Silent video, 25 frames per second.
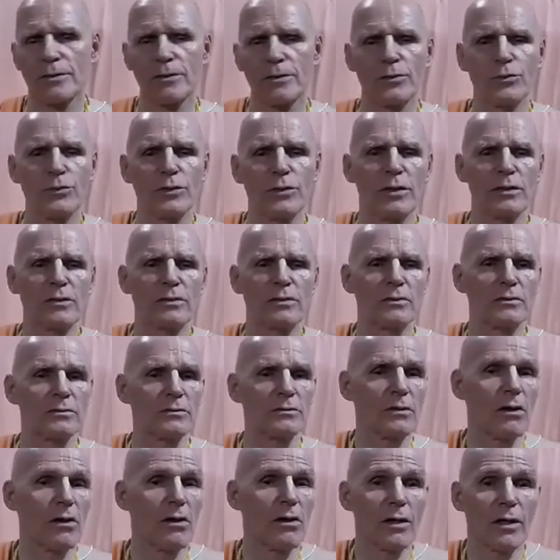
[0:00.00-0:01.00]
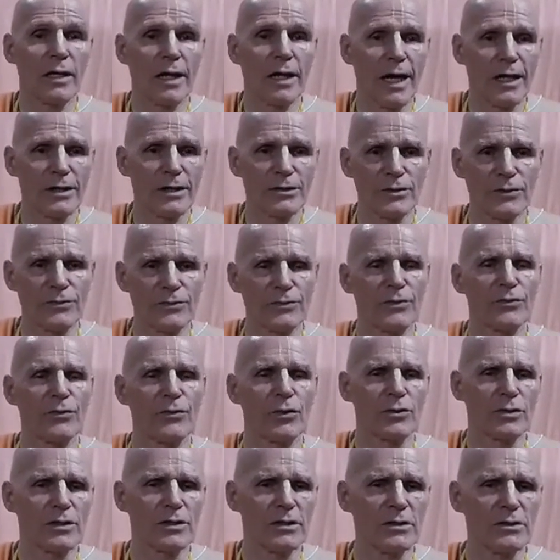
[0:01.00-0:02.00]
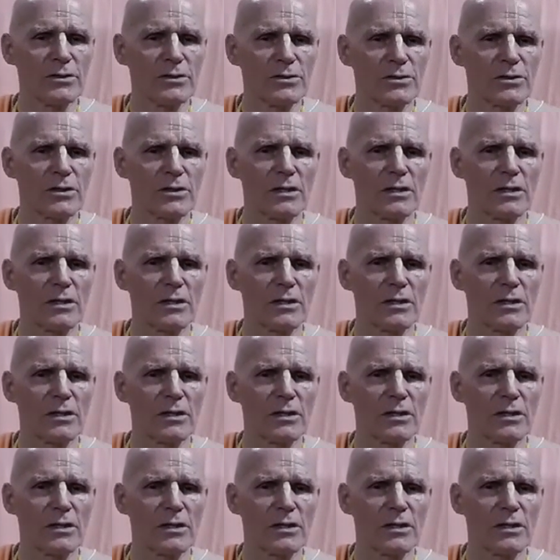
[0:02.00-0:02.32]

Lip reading: with all kinds of devotees,